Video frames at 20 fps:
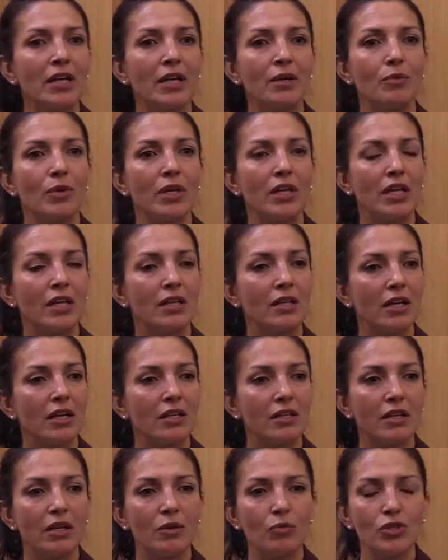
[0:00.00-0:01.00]
And
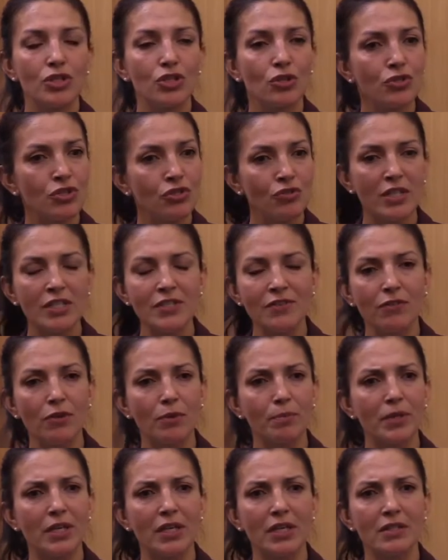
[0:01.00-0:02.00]
it was so stressful
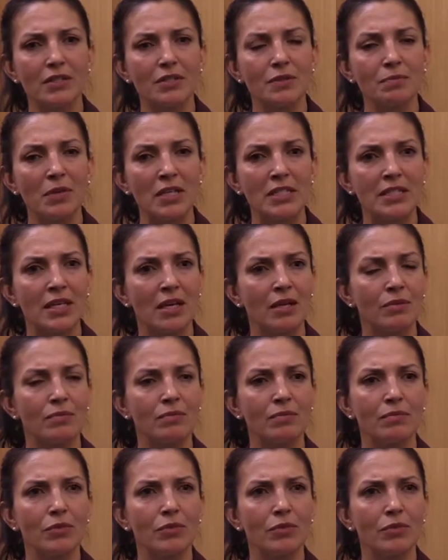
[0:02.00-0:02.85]
because my son,